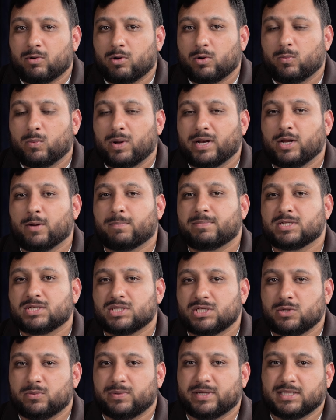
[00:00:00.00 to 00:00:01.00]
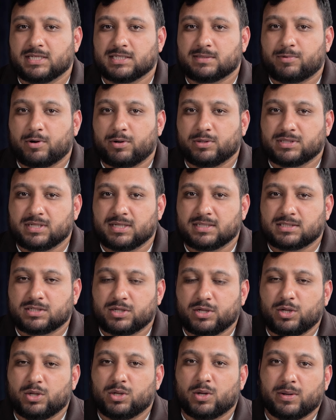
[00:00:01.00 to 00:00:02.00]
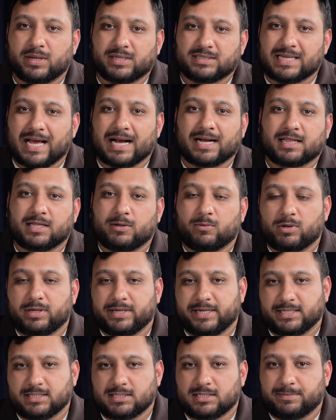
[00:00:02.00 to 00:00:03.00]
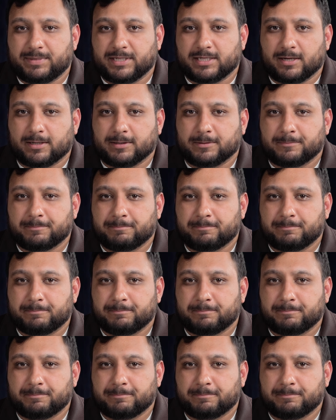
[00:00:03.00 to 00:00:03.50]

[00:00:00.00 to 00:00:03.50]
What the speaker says: on when you're pursuing this process, so you know exactly what needs to be done.